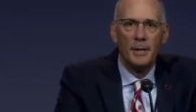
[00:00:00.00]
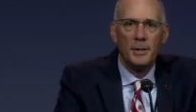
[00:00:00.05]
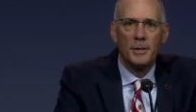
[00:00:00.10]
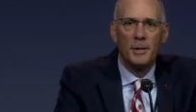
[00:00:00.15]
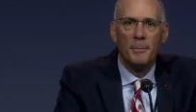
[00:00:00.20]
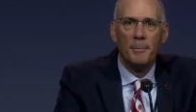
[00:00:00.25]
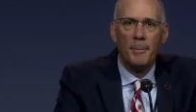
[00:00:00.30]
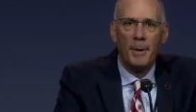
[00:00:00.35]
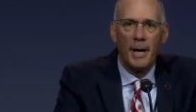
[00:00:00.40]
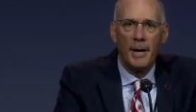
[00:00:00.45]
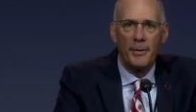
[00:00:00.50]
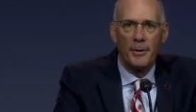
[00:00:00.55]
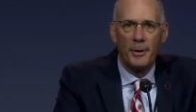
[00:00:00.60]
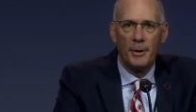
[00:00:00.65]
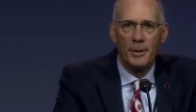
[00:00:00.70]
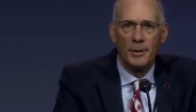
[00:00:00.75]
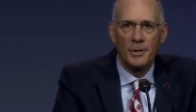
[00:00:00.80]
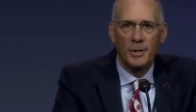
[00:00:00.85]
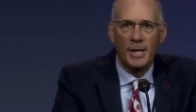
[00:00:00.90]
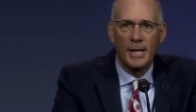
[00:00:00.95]
to
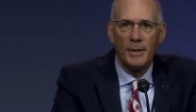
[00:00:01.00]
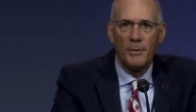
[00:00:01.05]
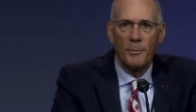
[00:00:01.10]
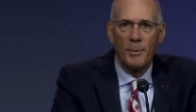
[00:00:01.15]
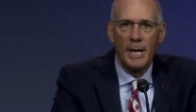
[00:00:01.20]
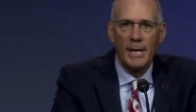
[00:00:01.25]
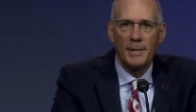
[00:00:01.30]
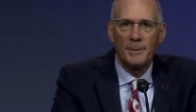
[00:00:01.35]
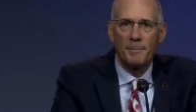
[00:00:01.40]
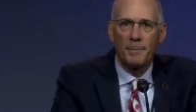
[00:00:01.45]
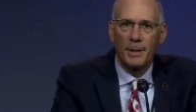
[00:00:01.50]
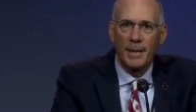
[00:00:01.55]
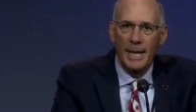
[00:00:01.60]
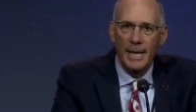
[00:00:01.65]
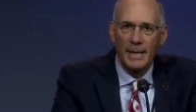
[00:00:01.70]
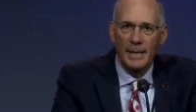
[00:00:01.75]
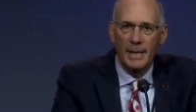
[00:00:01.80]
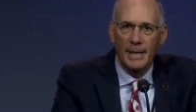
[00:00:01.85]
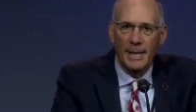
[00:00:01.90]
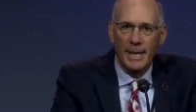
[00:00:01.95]
mothers can raise
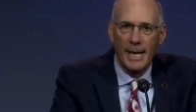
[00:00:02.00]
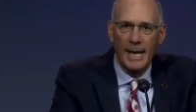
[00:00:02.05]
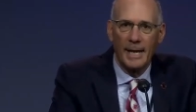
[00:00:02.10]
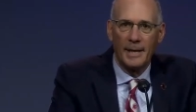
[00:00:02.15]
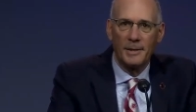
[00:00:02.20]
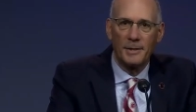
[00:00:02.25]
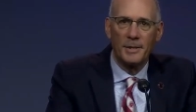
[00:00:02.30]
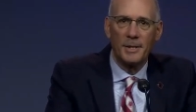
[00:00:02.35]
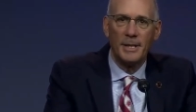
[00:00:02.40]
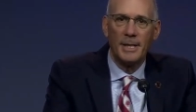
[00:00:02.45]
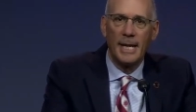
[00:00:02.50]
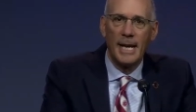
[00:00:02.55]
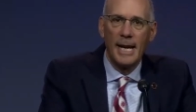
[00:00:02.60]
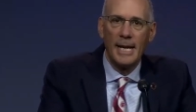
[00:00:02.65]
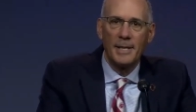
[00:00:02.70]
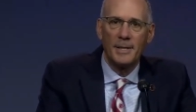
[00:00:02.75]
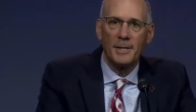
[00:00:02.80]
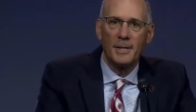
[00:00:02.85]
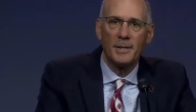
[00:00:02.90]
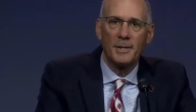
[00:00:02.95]
platelet counts in
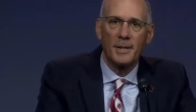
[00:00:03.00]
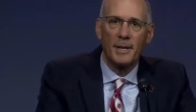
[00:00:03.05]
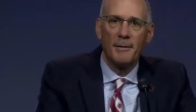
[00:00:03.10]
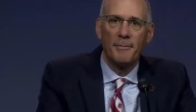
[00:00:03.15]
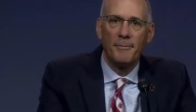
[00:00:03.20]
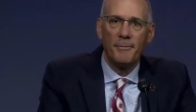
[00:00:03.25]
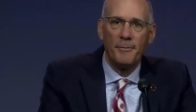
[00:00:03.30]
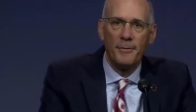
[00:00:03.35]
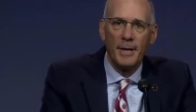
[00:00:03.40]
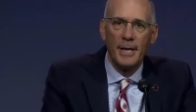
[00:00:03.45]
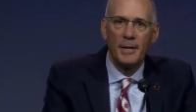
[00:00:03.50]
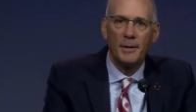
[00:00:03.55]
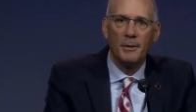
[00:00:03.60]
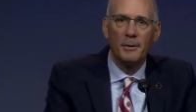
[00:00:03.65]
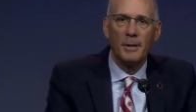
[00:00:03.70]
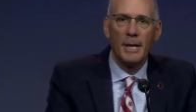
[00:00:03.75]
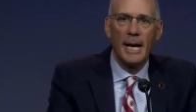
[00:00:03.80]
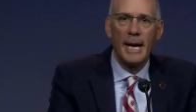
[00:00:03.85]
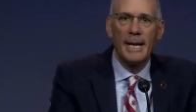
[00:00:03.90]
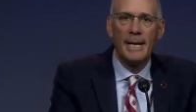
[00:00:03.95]
cases of
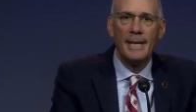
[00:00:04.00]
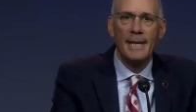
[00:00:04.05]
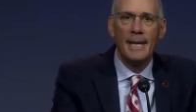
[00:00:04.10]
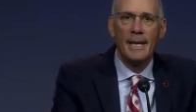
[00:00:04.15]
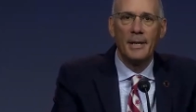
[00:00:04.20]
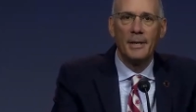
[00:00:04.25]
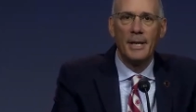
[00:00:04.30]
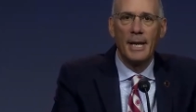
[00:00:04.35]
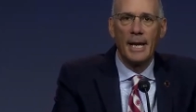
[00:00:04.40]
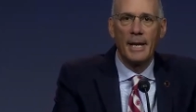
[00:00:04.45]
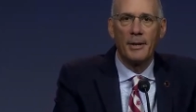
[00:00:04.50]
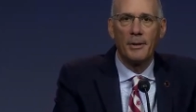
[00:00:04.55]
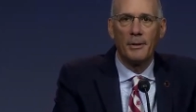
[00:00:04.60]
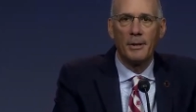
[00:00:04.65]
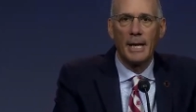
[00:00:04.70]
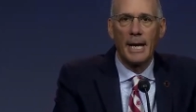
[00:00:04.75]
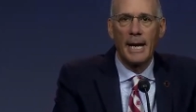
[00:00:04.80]
fetal and neonatal